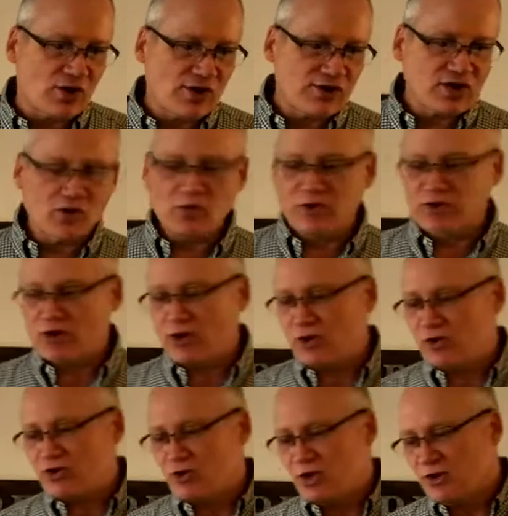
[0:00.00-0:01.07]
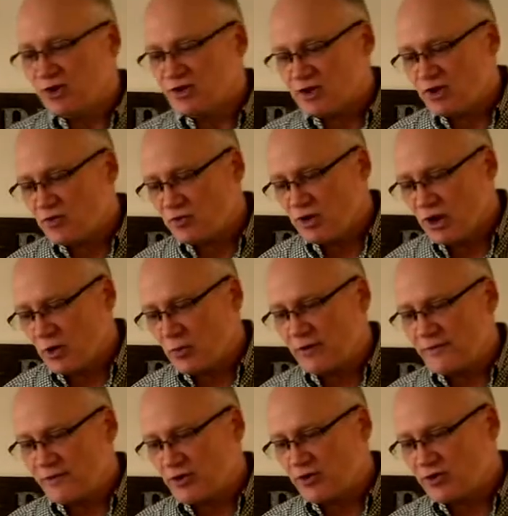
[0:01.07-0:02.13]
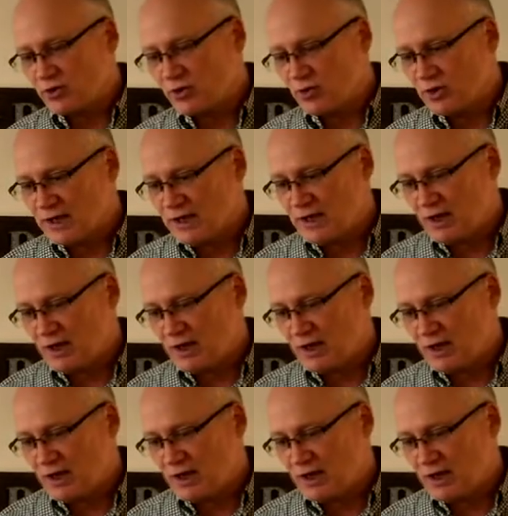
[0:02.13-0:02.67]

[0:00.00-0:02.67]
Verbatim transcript: This can return. This can refer to